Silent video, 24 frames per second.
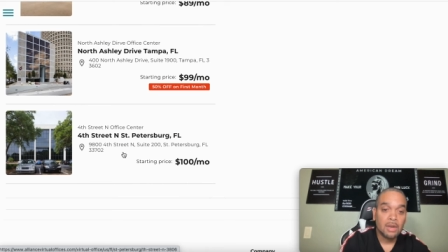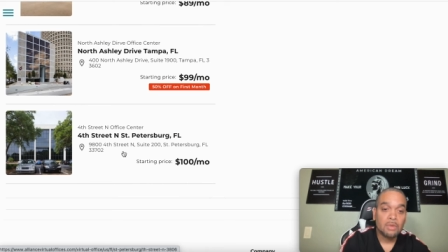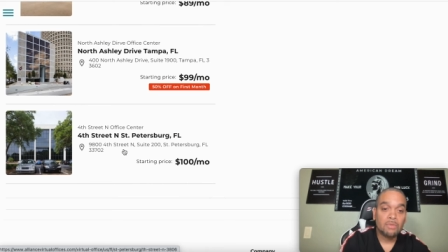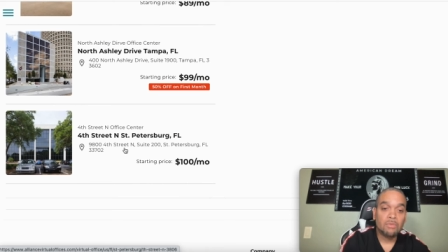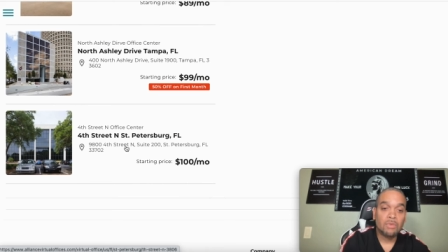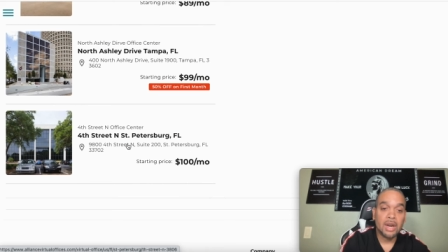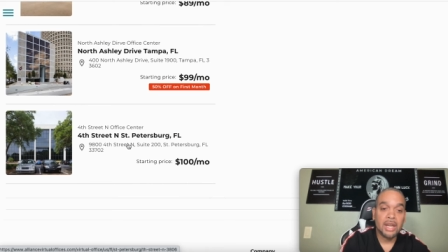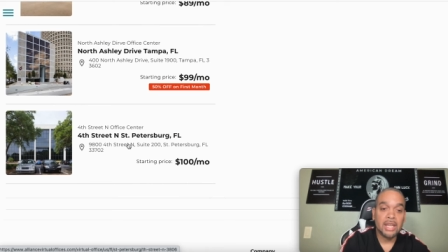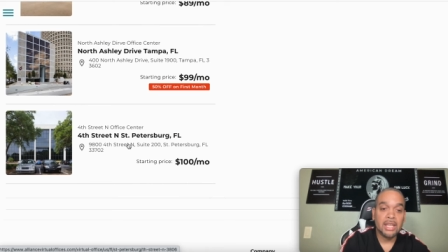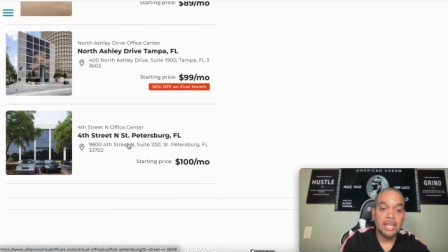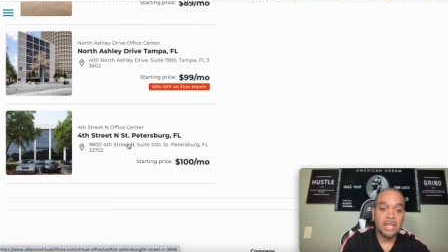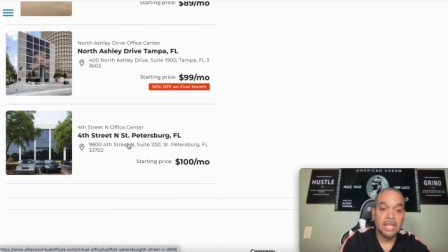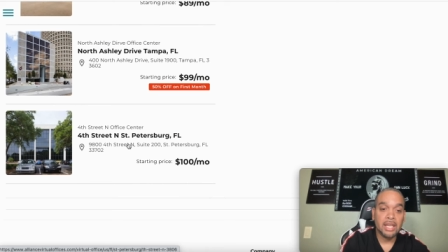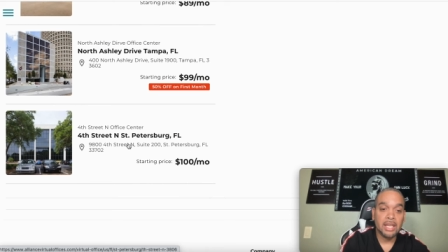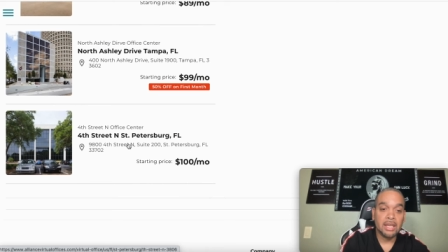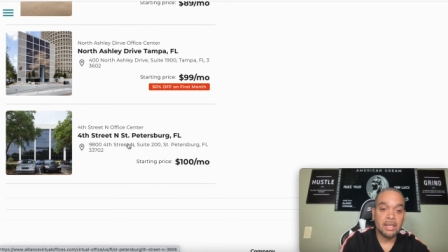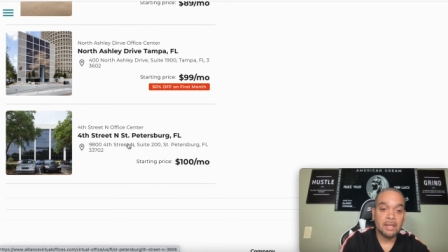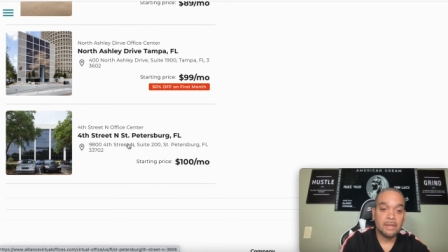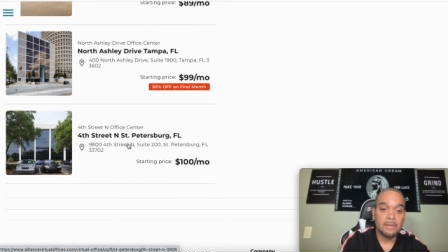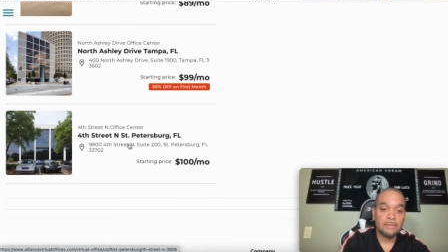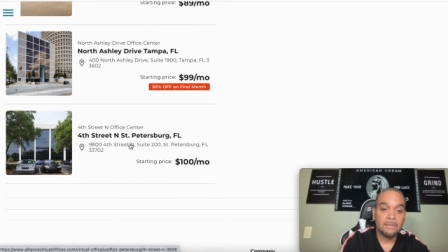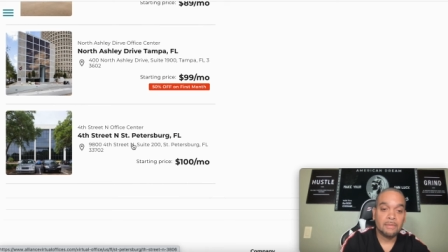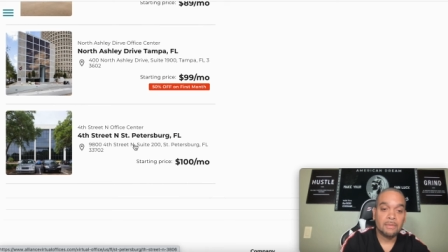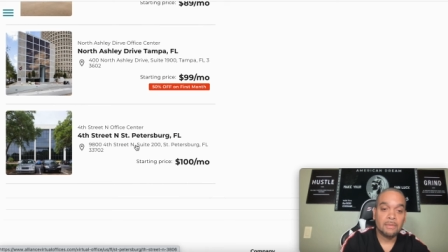Right
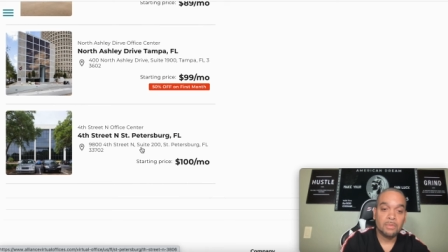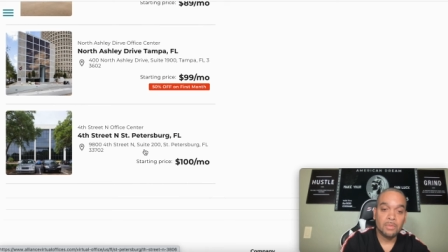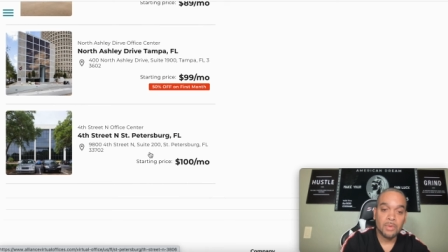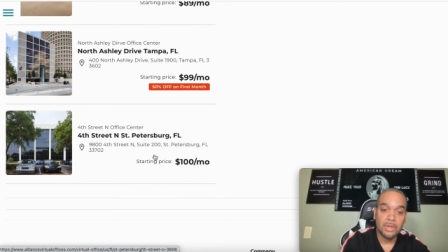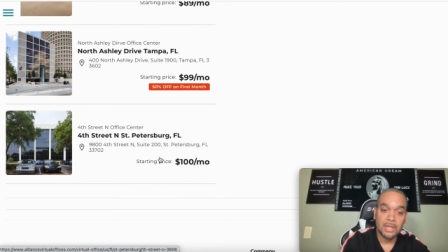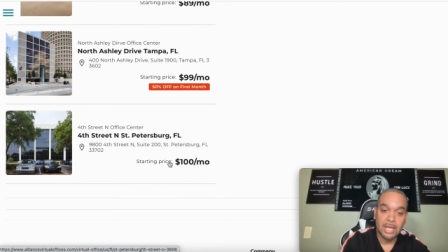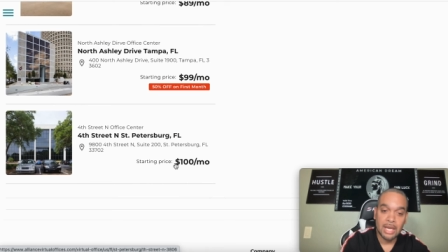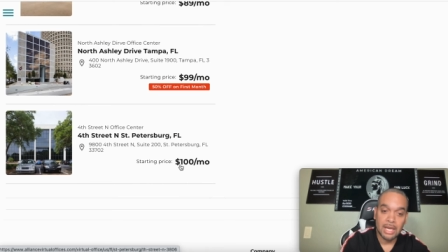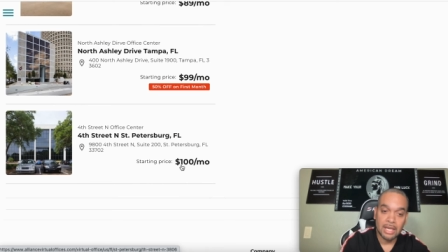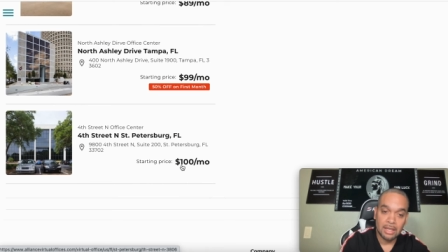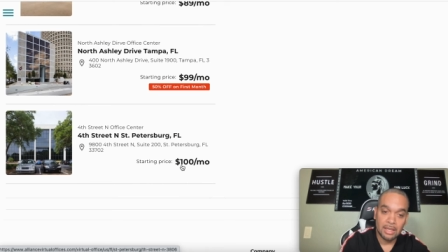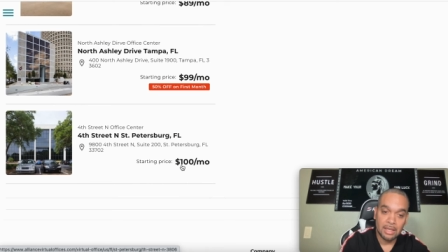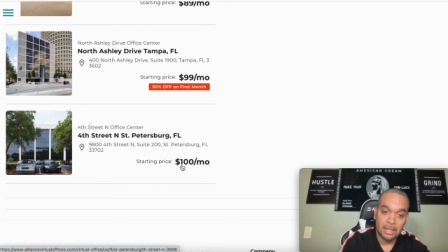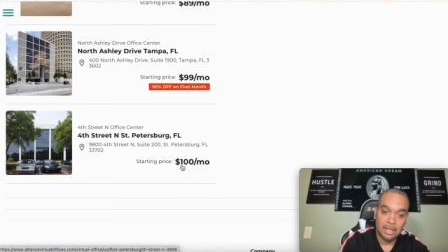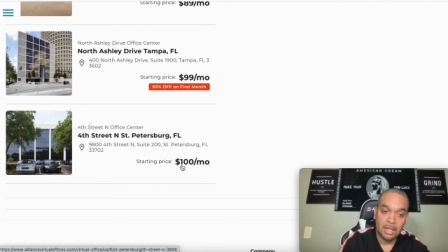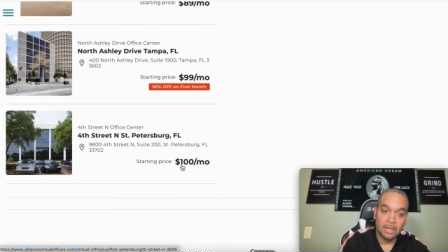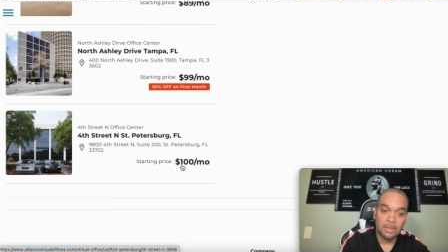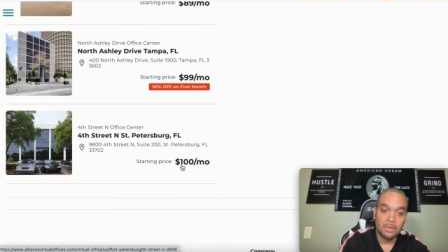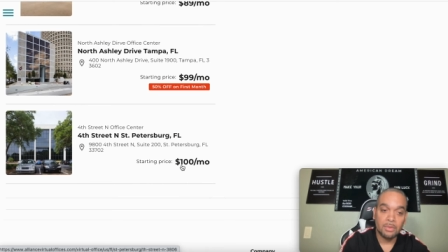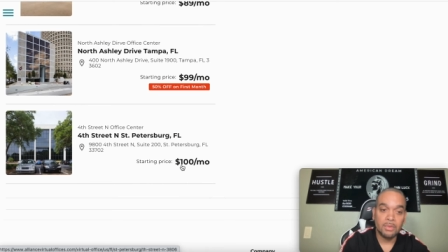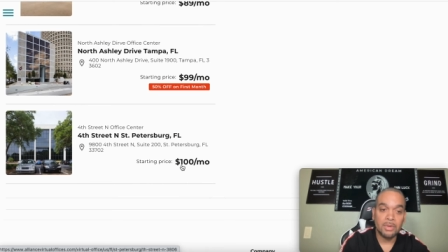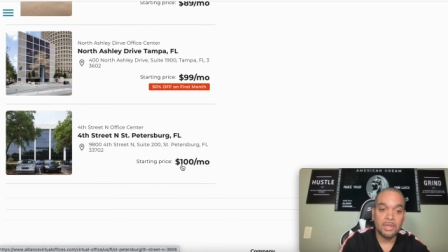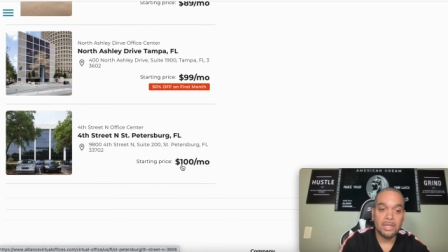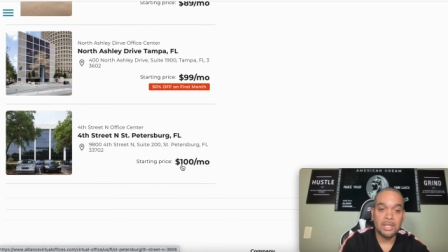here, we got
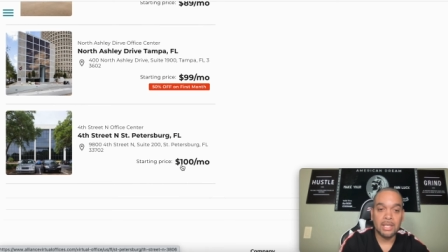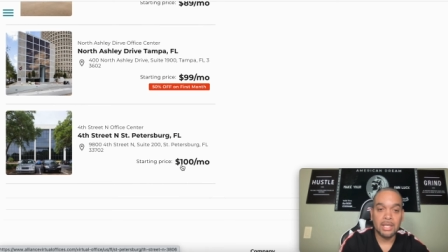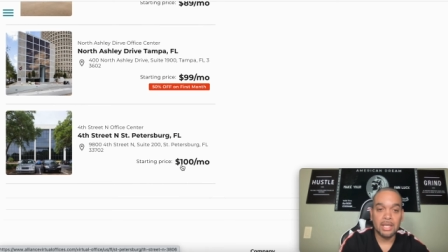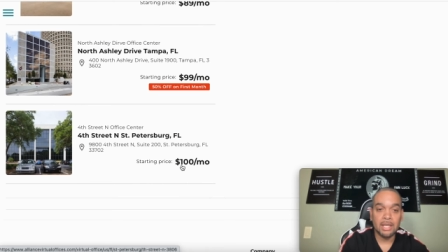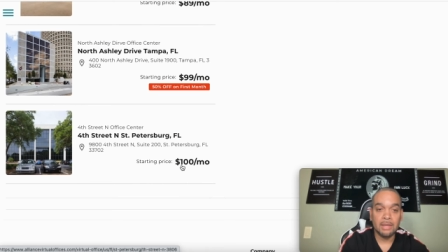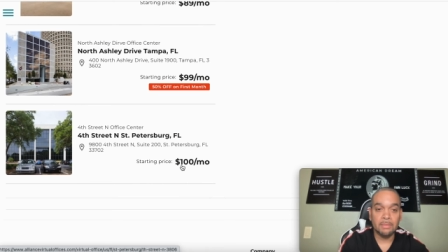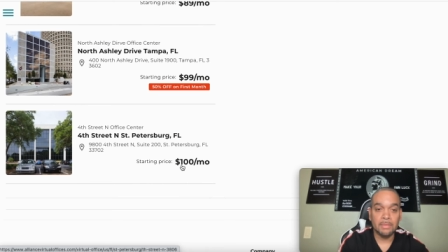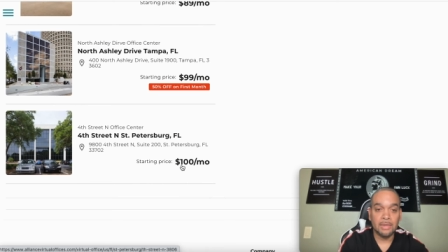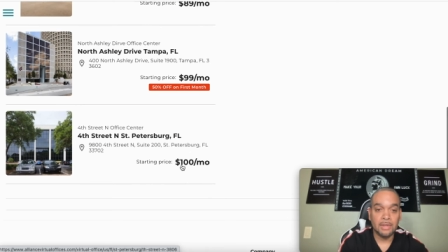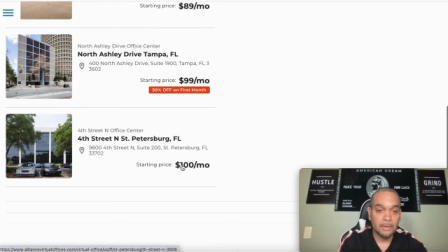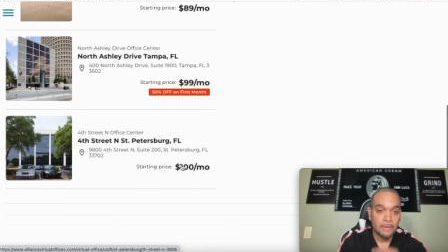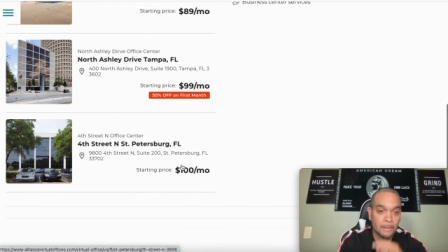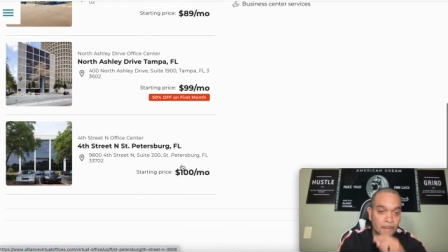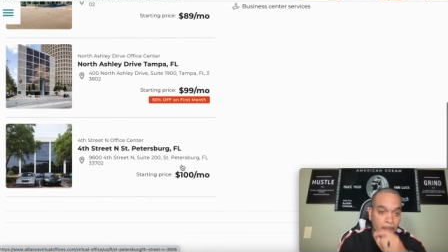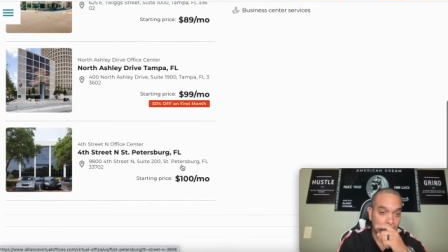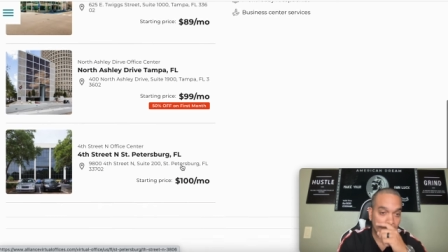another one near me.